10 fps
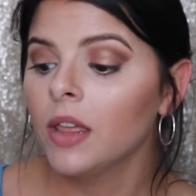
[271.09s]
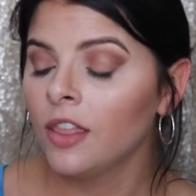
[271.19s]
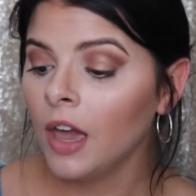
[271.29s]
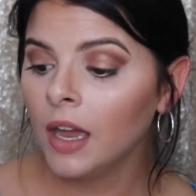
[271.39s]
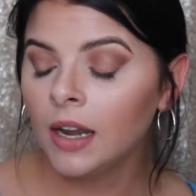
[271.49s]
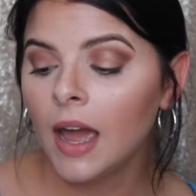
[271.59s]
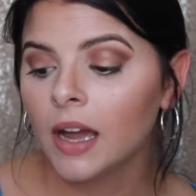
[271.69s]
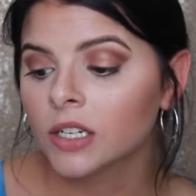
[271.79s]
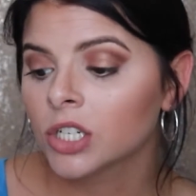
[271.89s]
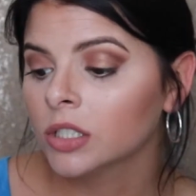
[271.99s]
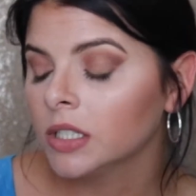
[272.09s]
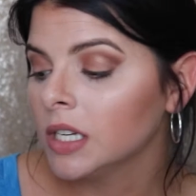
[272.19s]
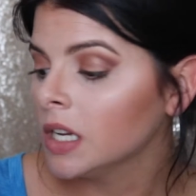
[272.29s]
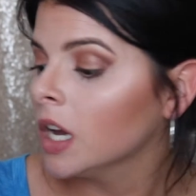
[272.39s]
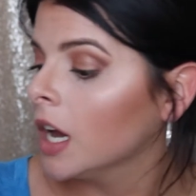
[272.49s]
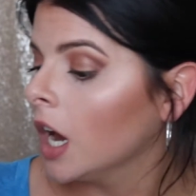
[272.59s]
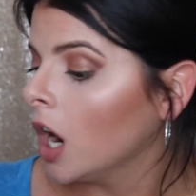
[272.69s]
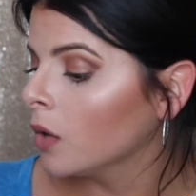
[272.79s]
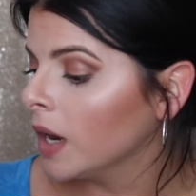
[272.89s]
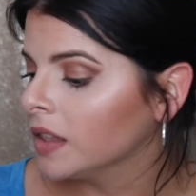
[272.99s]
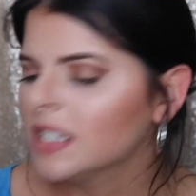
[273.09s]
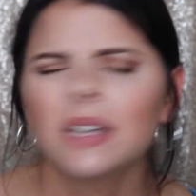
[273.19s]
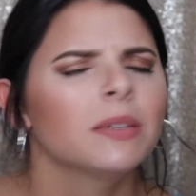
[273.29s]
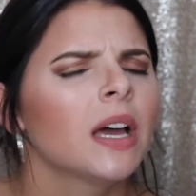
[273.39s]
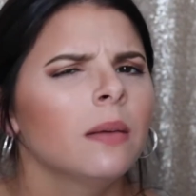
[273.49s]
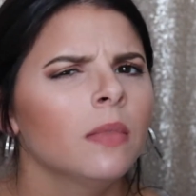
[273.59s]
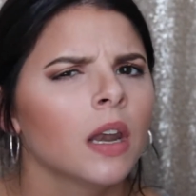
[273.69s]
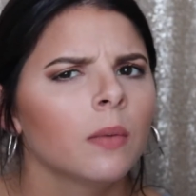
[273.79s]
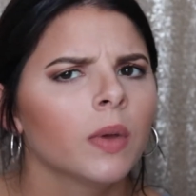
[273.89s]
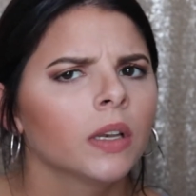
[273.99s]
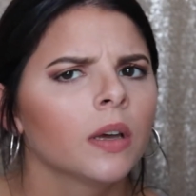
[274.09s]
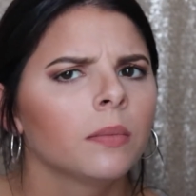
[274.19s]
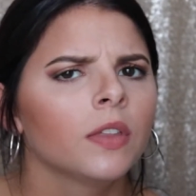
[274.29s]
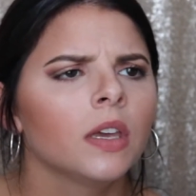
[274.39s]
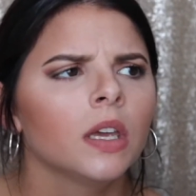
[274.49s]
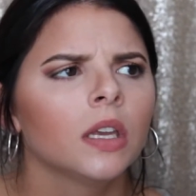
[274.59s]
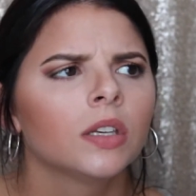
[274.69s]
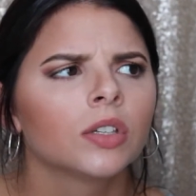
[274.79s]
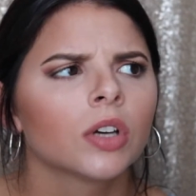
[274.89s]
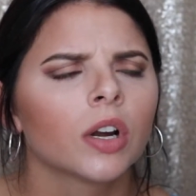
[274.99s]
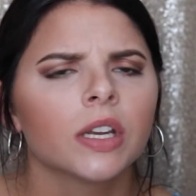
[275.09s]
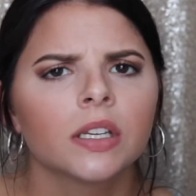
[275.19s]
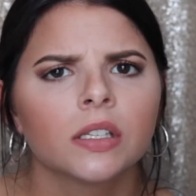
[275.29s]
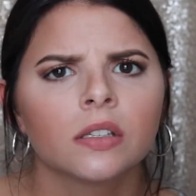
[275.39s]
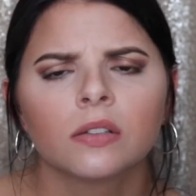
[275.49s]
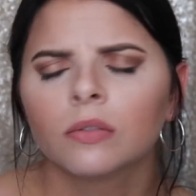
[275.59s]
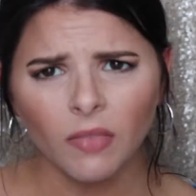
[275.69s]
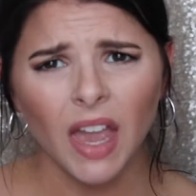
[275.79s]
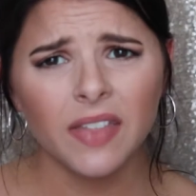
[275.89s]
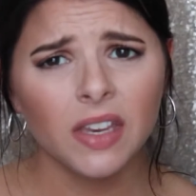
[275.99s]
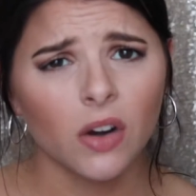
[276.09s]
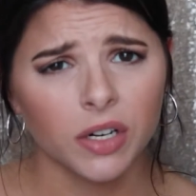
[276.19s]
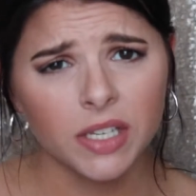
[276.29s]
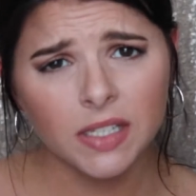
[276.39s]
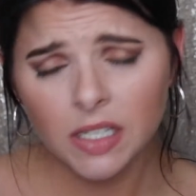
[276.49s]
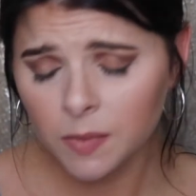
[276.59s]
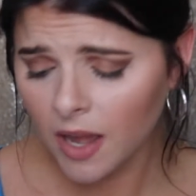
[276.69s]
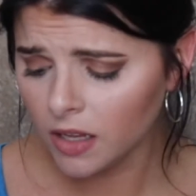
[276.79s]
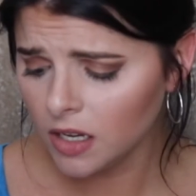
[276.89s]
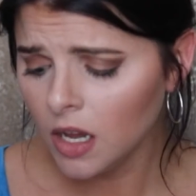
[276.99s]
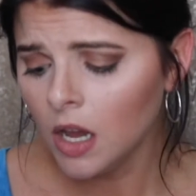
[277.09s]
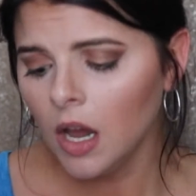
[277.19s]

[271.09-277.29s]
Then actually around the same time that I picked up the Tartiste and the Narcissist palette,